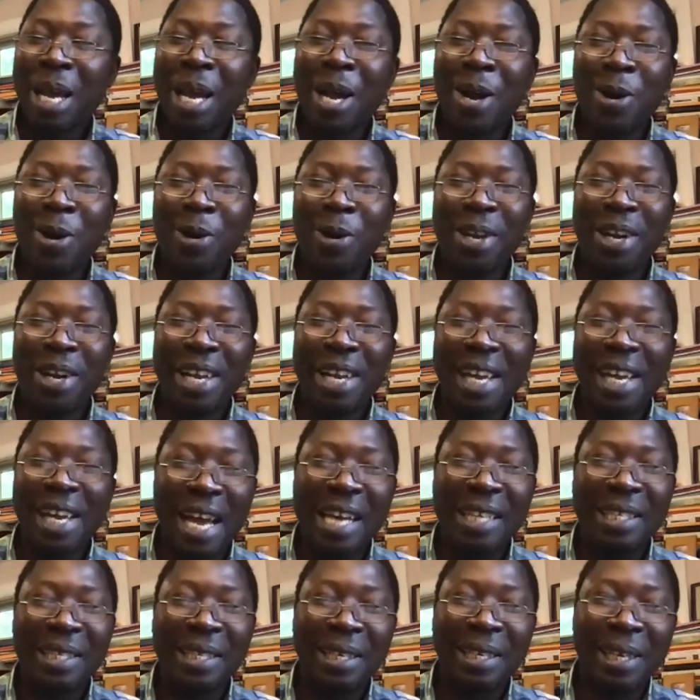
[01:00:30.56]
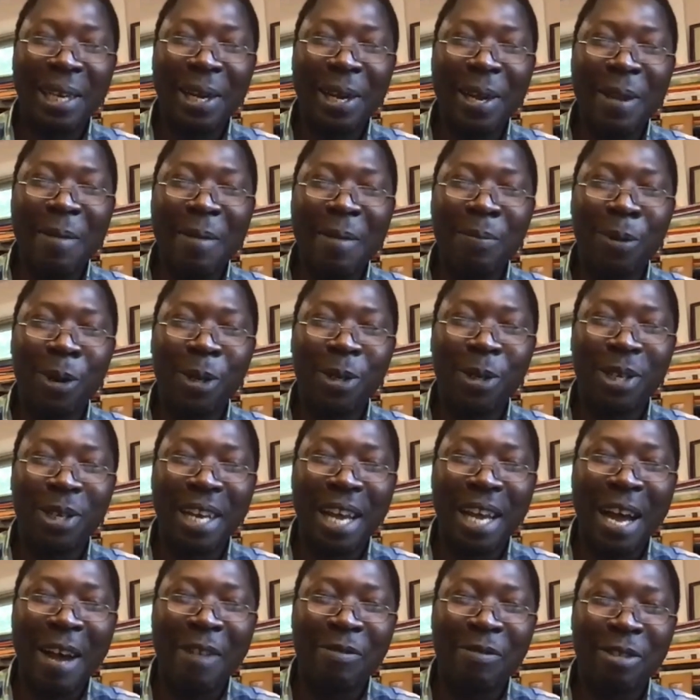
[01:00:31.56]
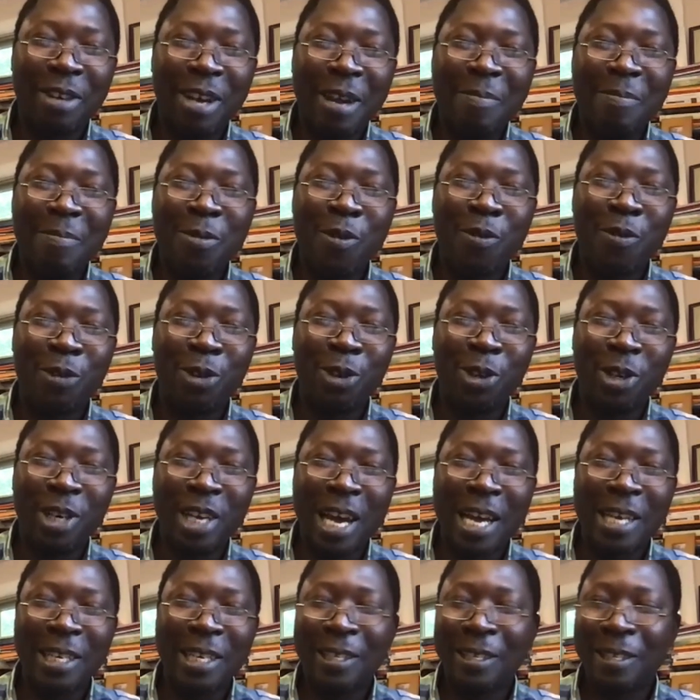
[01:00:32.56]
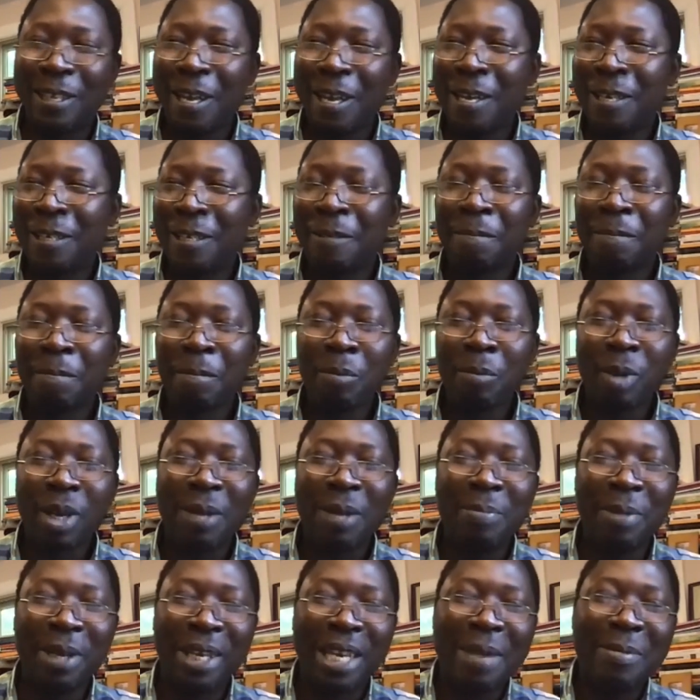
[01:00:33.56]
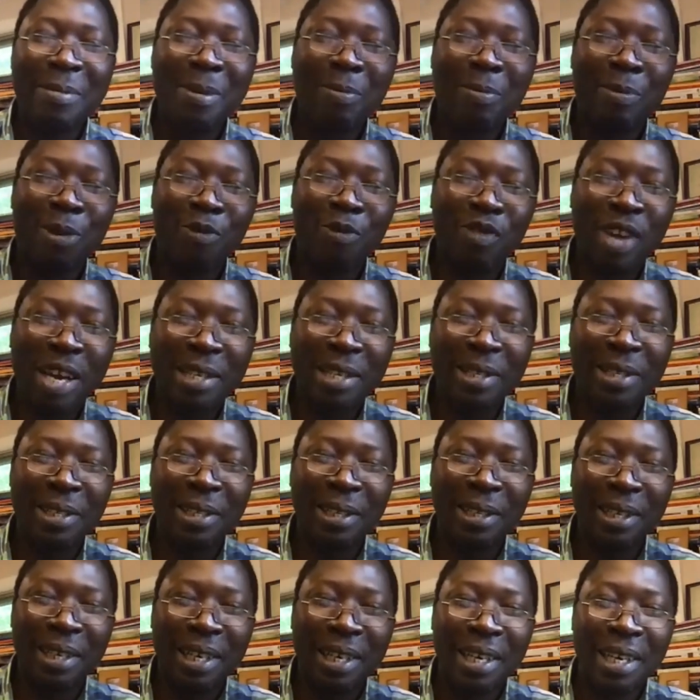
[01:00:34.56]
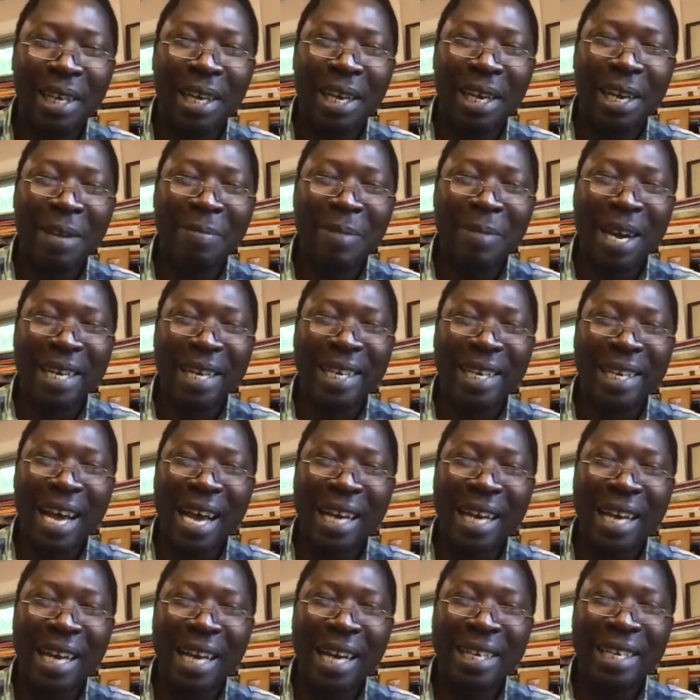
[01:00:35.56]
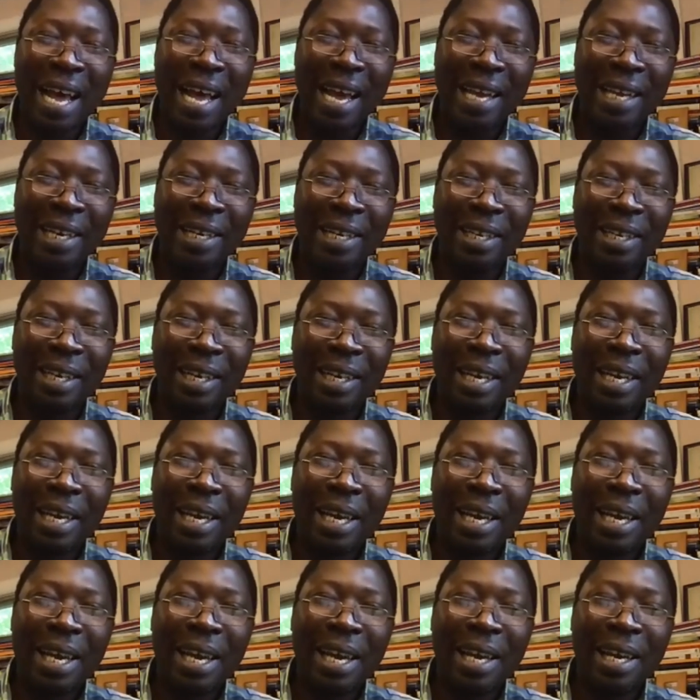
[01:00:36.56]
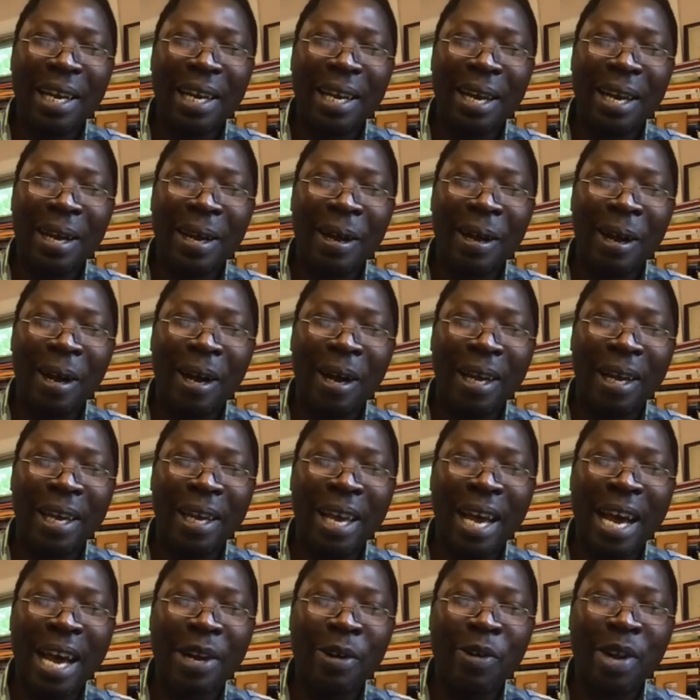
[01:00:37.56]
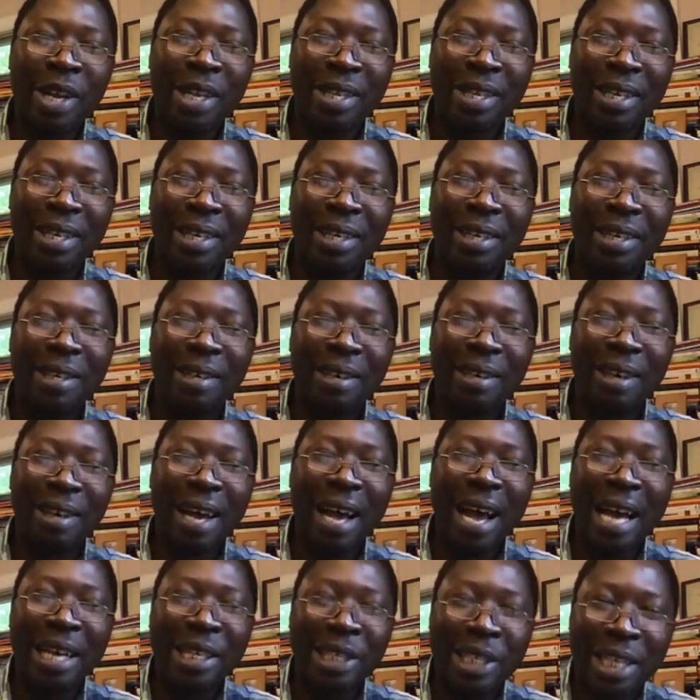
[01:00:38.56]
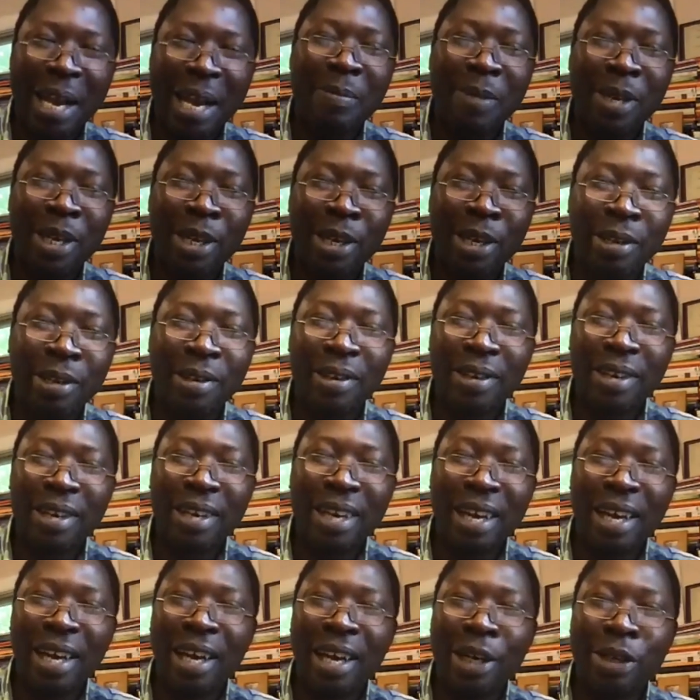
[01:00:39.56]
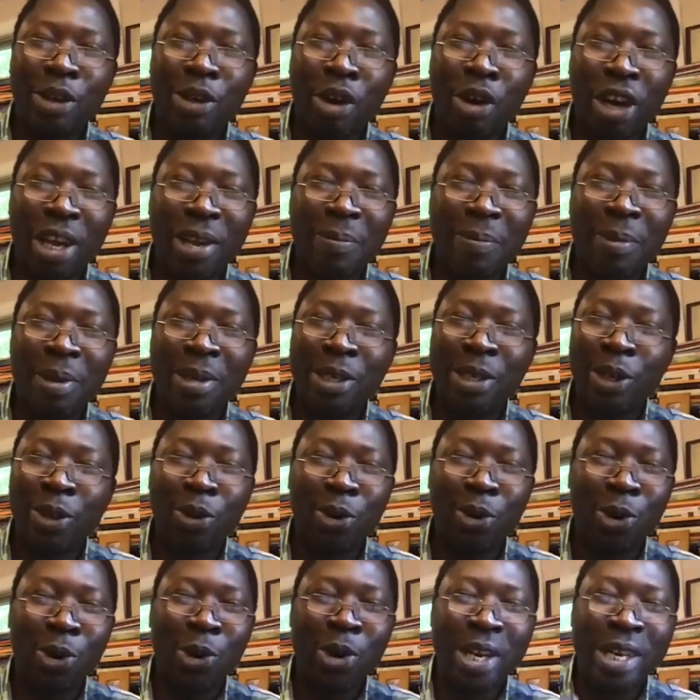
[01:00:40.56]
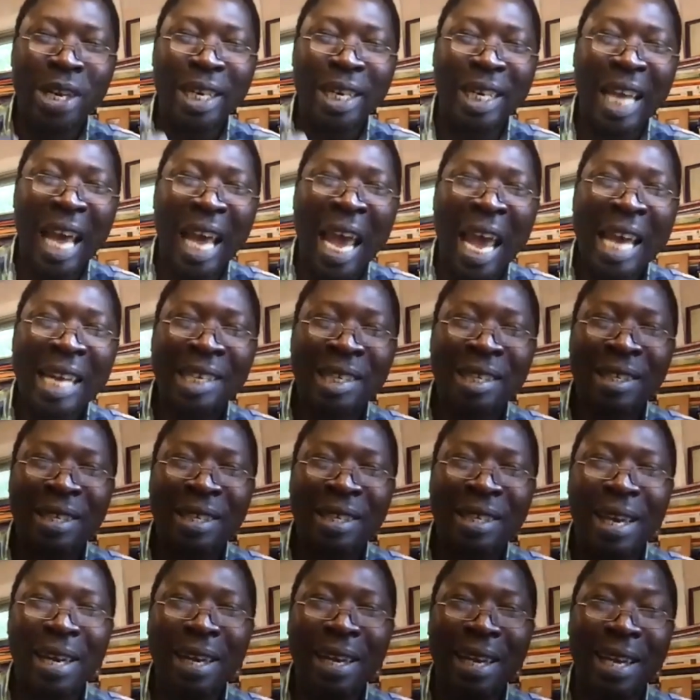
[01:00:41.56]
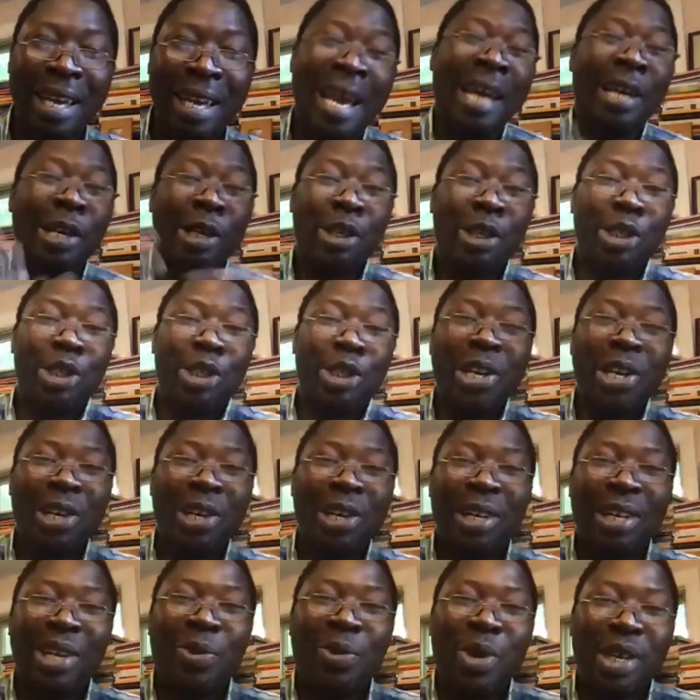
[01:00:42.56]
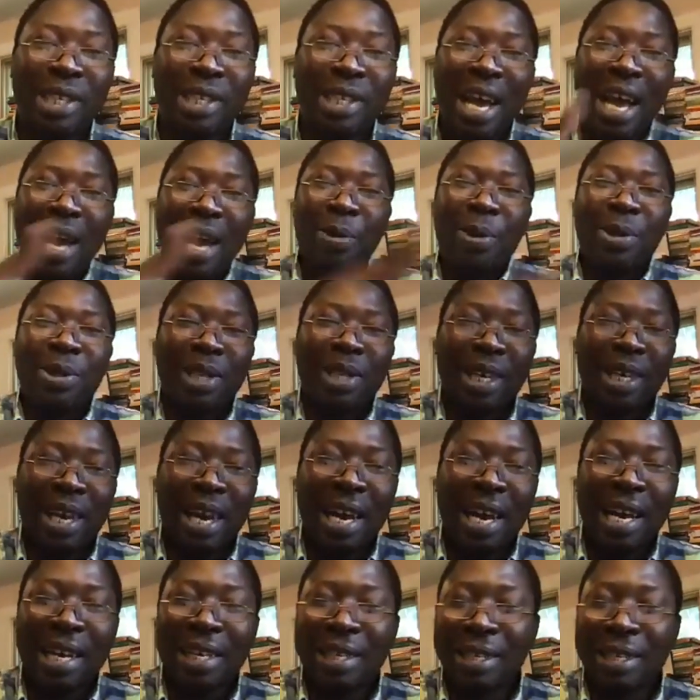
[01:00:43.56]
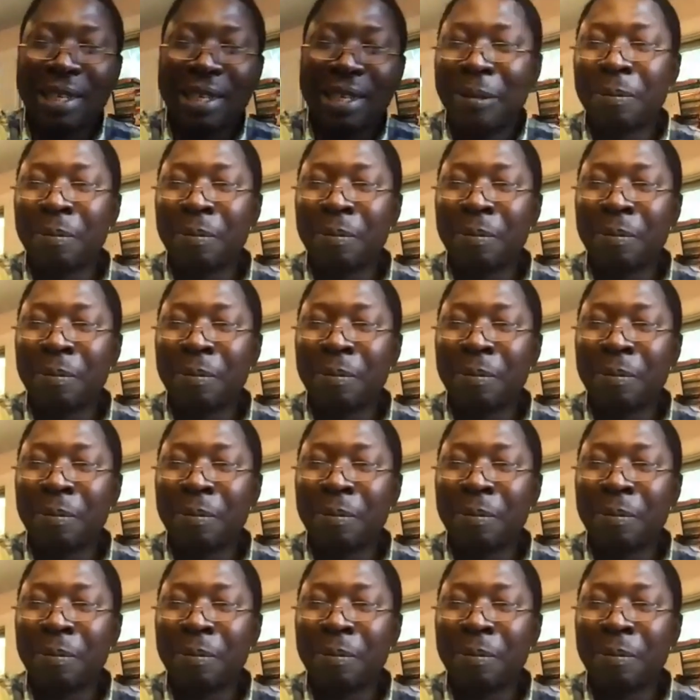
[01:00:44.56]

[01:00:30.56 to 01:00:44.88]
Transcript: i only realized that they're important after i moved to the united states and became a professor and my dad died, and uh, he had written Ajami uh, documents, including debts, and he had a journal in which I was a character.